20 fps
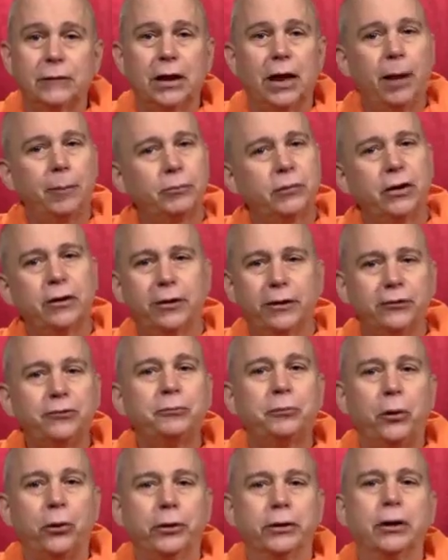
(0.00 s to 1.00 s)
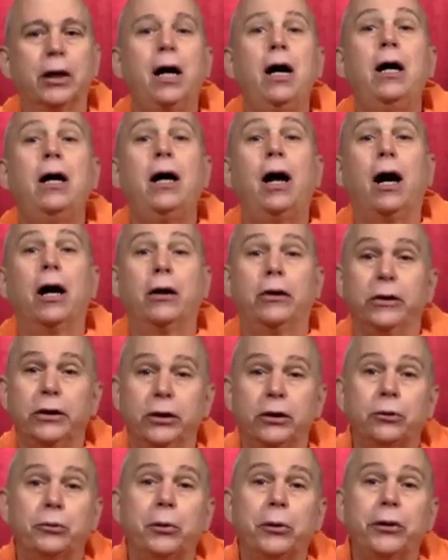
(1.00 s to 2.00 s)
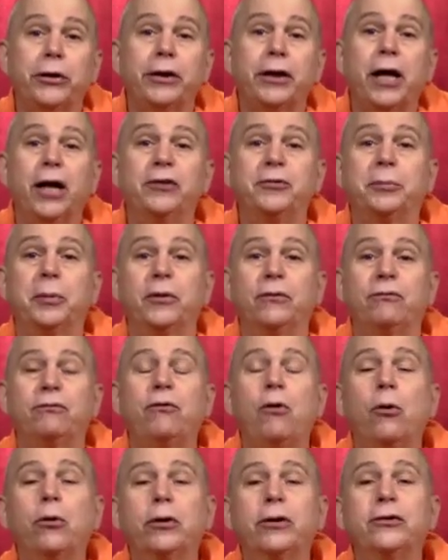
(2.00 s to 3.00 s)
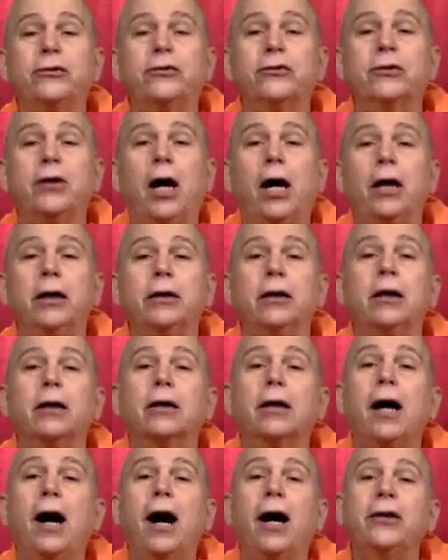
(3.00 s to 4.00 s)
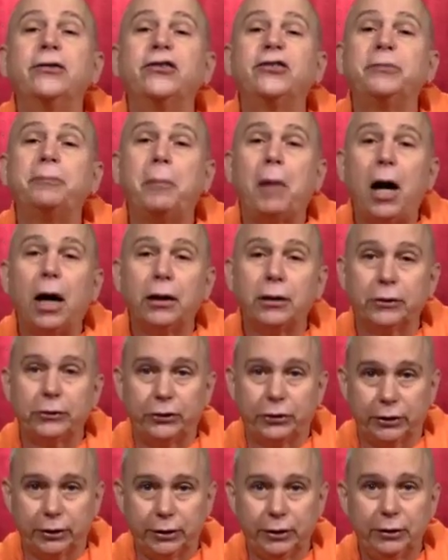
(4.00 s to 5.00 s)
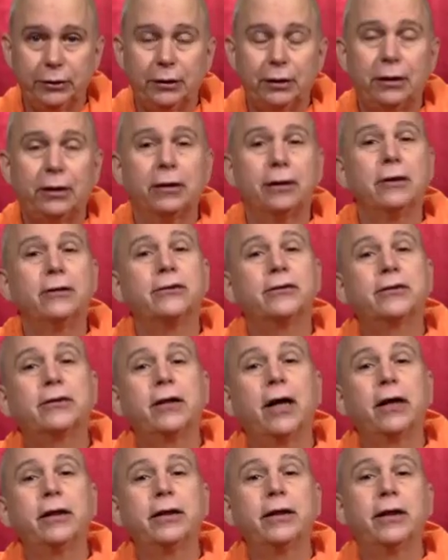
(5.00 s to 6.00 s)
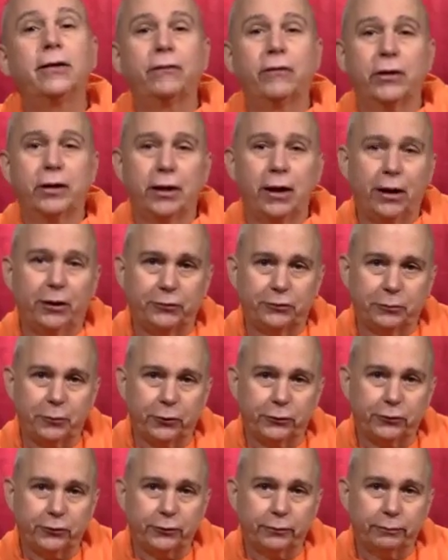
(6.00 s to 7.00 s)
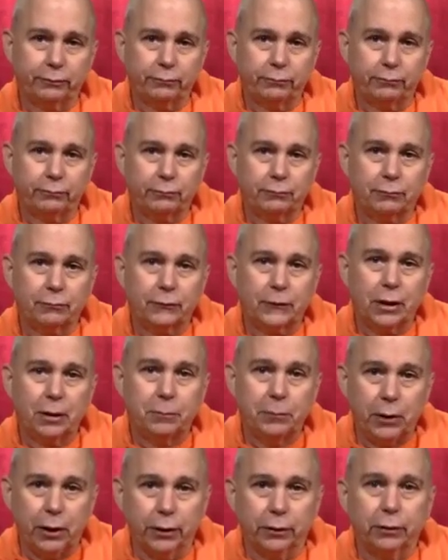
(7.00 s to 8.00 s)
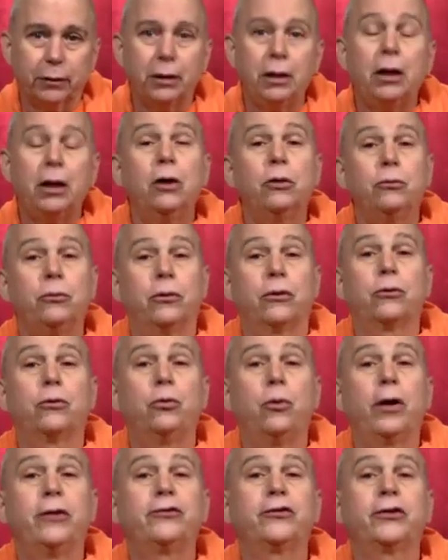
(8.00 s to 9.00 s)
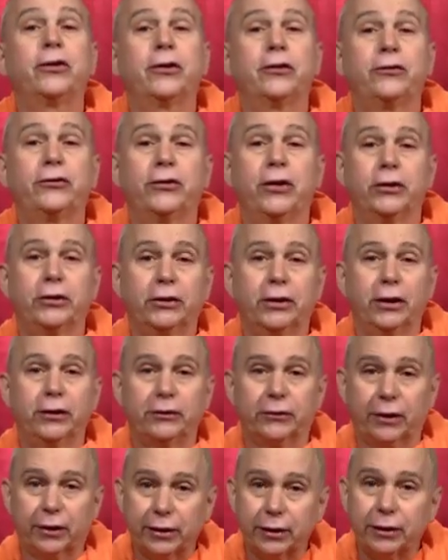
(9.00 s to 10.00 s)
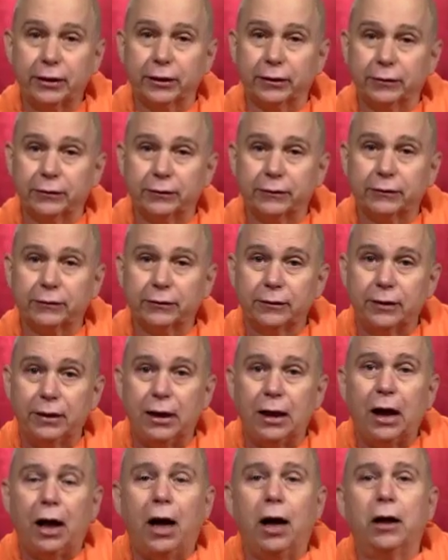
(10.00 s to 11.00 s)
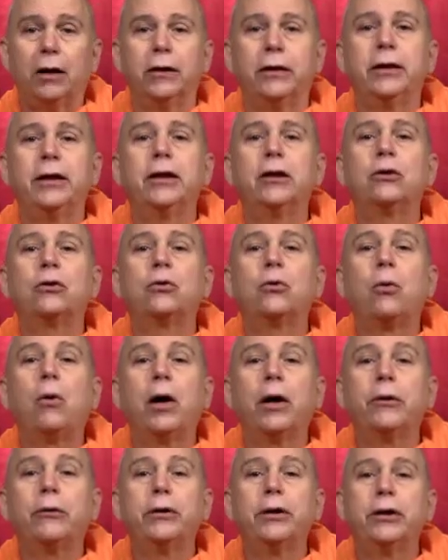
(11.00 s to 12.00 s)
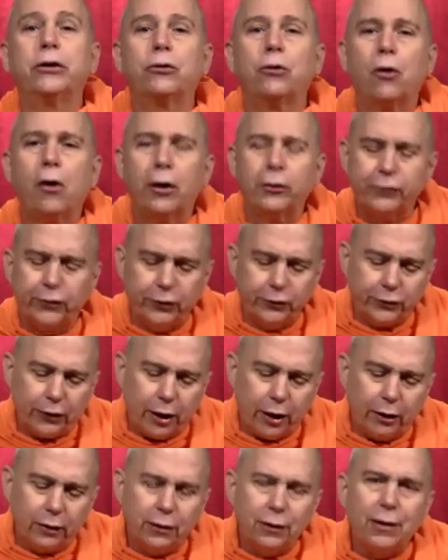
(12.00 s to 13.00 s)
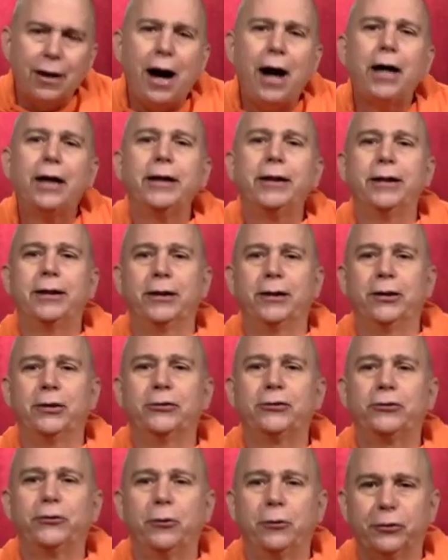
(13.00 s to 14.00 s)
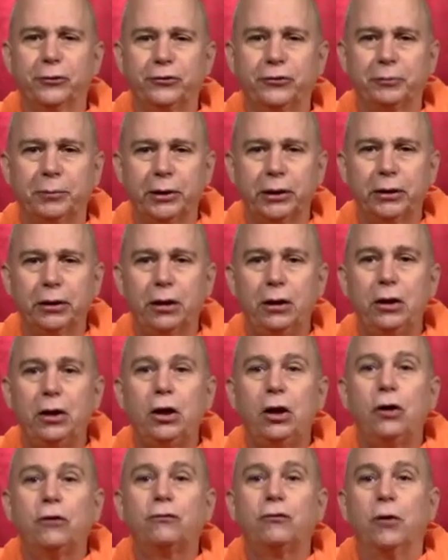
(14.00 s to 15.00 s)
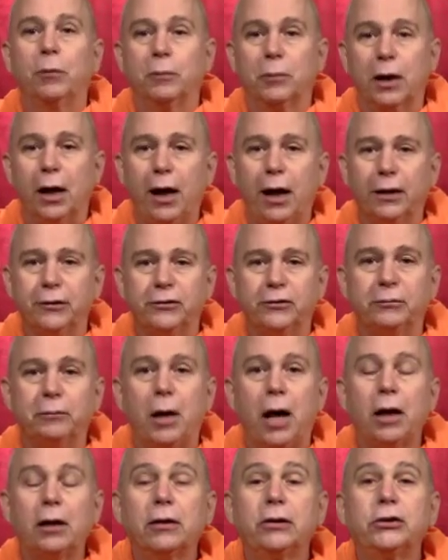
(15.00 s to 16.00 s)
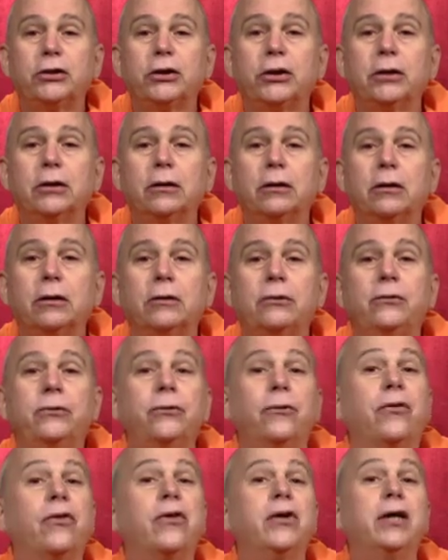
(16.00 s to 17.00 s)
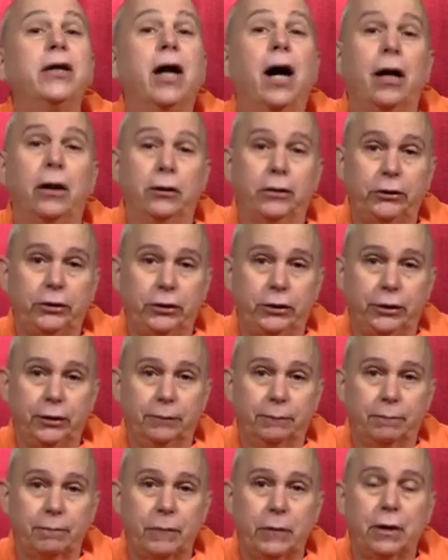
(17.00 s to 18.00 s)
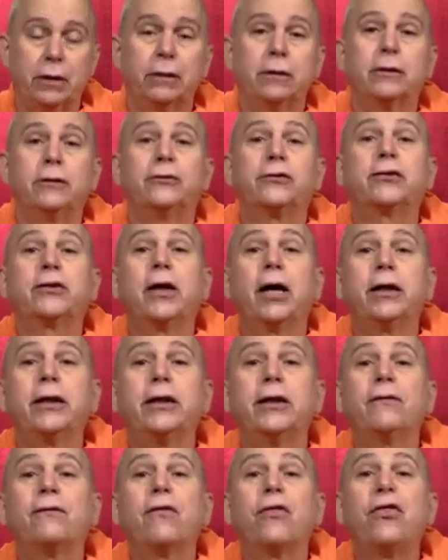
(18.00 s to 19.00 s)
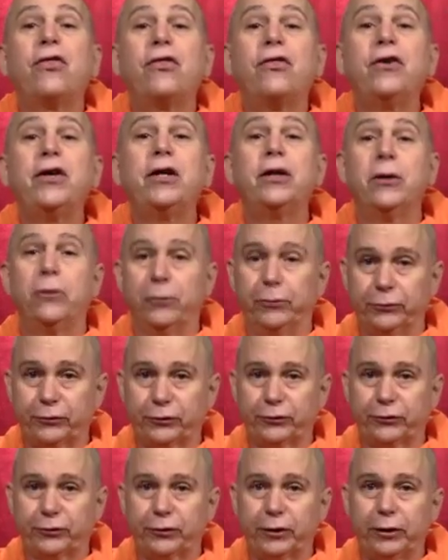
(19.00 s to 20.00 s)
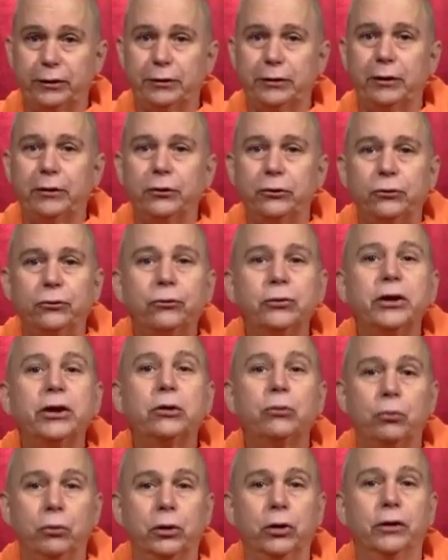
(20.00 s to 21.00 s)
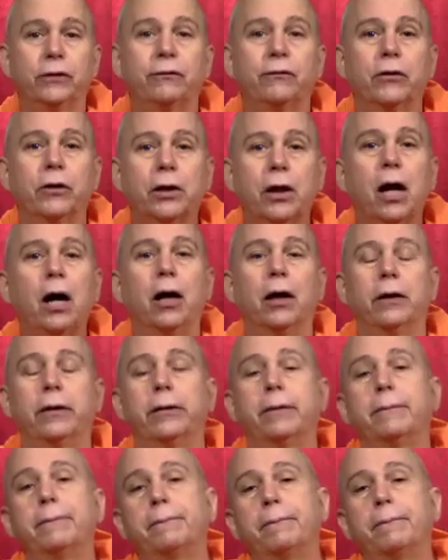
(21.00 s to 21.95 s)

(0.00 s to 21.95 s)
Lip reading: Up to this point, our inquiry has been focused on cosmology, the study of the cosmos. But with questions such as these, our inquiry crosses a line, so to speak, from cosmology to theology, the study of theos, the Greek word for God.